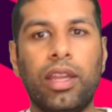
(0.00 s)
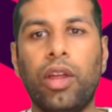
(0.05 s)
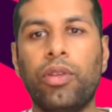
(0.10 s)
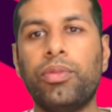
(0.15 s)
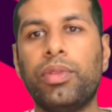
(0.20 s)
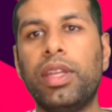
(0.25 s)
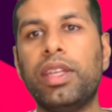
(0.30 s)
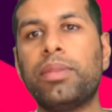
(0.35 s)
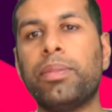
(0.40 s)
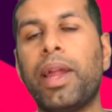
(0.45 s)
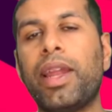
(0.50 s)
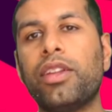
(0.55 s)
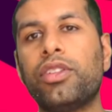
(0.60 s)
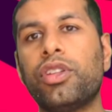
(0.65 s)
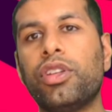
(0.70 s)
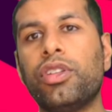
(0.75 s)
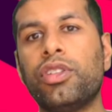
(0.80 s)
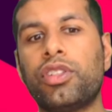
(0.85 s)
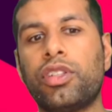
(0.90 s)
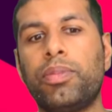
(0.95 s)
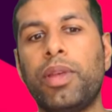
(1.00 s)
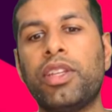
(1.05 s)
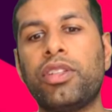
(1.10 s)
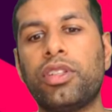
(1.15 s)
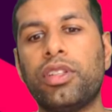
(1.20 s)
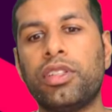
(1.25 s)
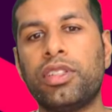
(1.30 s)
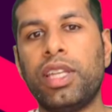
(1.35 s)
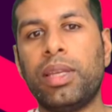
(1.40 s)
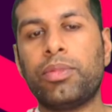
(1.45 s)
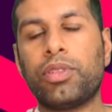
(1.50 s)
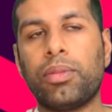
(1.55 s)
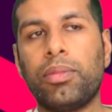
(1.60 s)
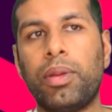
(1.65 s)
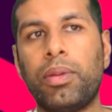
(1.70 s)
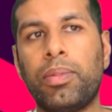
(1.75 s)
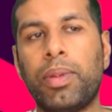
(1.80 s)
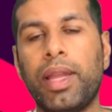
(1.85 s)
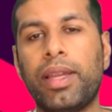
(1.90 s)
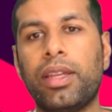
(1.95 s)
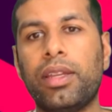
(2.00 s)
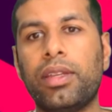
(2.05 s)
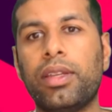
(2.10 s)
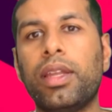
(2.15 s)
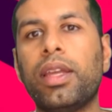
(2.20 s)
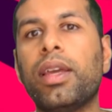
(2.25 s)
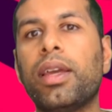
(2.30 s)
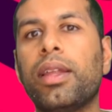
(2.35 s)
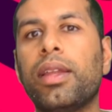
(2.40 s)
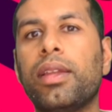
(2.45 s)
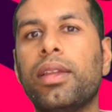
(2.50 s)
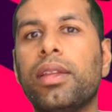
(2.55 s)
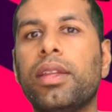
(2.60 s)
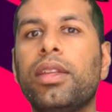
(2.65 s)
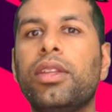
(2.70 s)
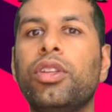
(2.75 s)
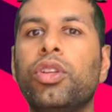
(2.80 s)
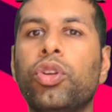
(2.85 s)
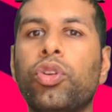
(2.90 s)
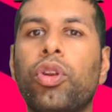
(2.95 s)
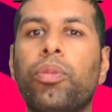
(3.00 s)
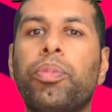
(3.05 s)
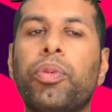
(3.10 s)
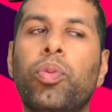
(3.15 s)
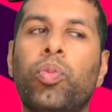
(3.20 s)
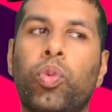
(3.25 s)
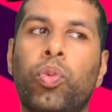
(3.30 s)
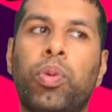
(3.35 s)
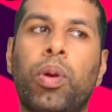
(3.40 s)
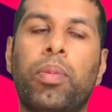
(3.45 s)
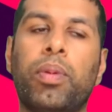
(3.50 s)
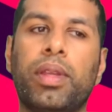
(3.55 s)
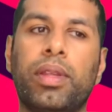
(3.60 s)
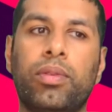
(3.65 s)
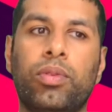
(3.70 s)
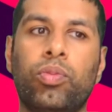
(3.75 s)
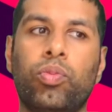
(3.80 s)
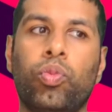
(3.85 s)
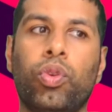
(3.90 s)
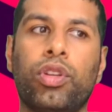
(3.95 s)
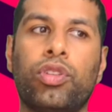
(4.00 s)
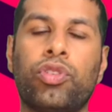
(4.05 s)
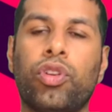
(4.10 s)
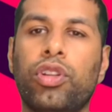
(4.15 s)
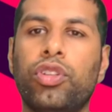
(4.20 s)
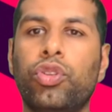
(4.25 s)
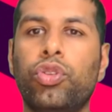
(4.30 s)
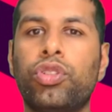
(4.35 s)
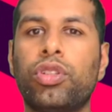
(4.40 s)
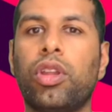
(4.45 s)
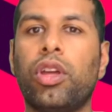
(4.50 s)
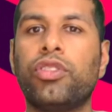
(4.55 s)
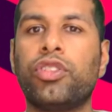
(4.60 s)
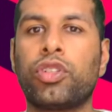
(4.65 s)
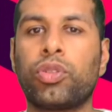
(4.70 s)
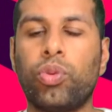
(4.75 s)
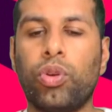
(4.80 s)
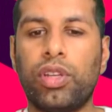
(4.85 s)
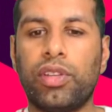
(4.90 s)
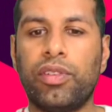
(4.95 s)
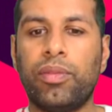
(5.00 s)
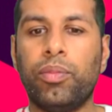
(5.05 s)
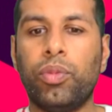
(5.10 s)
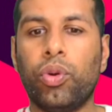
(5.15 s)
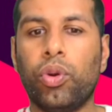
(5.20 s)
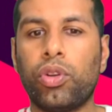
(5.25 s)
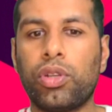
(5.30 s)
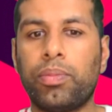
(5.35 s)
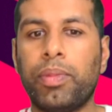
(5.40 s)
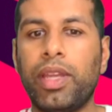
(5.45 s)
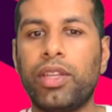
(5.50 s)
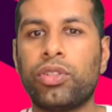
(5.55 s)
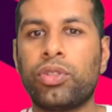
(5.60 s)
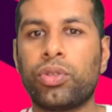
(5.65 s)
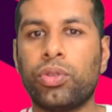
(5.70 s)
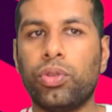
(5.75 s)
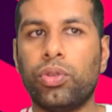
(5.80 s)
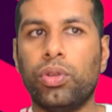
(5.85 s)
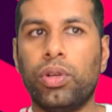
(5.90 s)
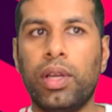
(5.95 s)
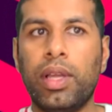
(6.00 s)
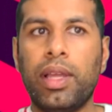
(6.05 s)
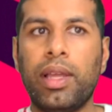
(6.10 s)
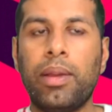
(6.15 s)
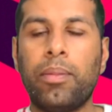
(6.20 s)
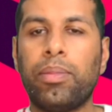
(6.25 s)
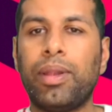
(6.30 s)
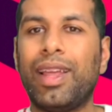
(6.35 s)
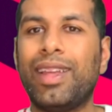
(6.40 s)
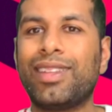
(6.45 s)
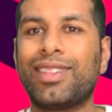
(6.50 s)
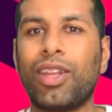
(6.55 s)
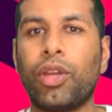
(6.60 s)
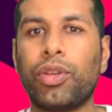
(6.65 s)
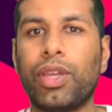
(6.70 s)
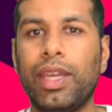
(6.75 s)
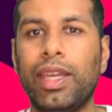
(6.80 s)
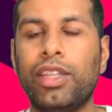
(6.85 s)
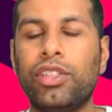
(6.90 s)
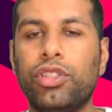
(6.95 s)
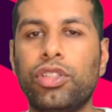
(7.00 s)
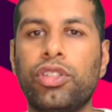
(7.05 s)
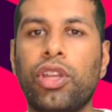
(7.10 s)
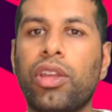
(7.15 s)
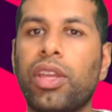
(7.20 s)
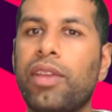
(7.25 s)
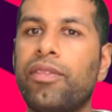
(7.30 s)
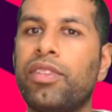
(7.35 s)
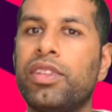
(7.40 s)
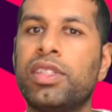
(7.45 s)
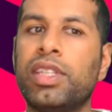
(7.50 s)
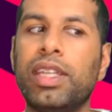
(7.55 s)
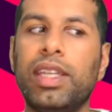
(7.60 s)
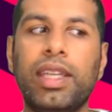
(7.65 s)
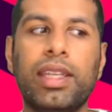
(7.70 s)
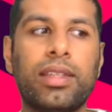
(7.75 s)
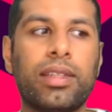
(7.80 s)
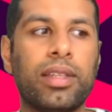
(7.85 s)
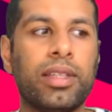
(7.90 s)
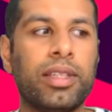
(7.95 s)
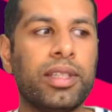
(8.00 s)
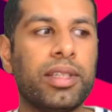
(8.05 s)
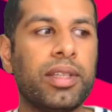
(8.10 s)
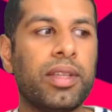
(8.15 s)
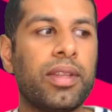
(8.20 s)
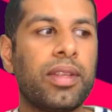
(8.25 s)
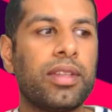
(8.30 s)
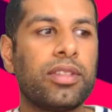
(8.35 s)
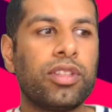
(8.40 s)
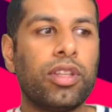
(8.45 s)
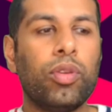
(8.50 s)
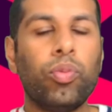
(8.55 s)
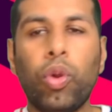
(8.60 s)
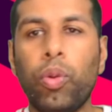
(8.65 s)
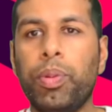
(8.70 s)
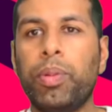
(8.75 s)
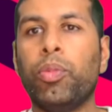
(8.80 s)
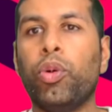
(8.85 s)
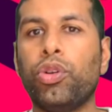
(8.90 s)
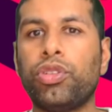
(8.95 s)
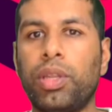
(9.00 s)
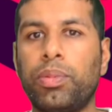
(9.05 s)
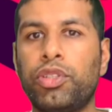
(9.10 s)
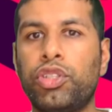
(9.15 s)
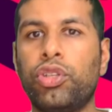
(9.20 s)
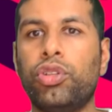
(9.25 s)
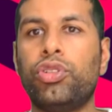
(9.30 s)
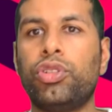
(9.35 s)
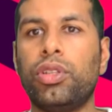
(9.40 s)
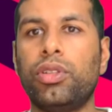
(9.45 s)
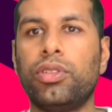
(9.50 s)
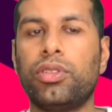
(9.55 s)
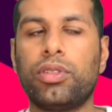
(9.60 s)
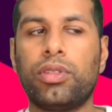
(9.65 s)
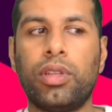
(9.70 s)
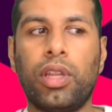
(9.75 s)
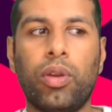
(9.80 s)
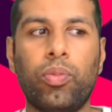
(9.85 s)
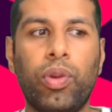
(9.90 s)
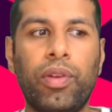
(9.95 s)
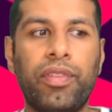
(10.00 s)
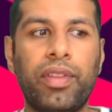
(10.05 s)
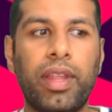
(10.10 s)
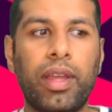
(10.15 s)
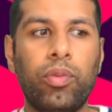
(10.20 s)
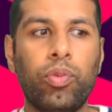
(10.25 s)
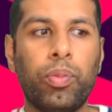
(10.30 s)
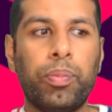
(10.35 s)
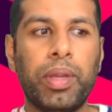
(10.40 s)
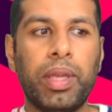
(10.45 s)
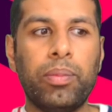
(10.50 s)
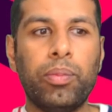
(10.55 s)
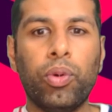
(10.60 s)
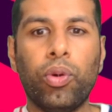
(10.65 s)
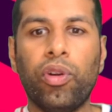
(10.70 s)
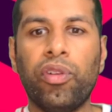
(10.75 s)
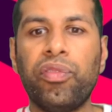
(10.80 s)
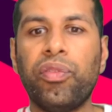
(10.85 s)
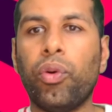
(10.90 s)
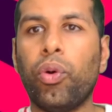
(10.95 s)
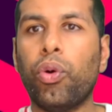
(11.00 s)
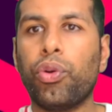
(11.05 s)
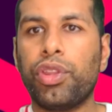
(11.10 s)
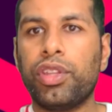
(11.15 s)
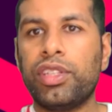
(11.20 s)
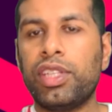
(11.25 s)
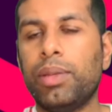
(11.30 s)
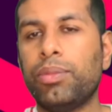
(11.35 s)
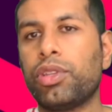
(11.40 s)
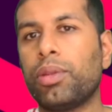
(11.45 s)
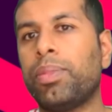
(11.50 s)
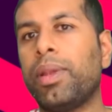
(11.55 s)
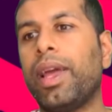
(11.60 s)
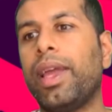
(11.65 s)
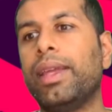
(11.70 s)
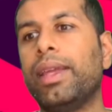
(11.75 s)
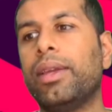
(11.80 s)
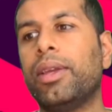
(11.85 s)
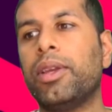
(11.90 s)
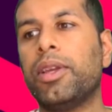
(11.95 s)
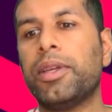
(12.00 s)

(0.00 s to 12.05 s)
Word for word: know these managers, especially the teams that may be playing in, in in Europe, will probably want to try and utilize the squad even more to make sure players don't get injured, don't get fatigued. So there will be more substitutions. Now, whether there will be more for the teams that play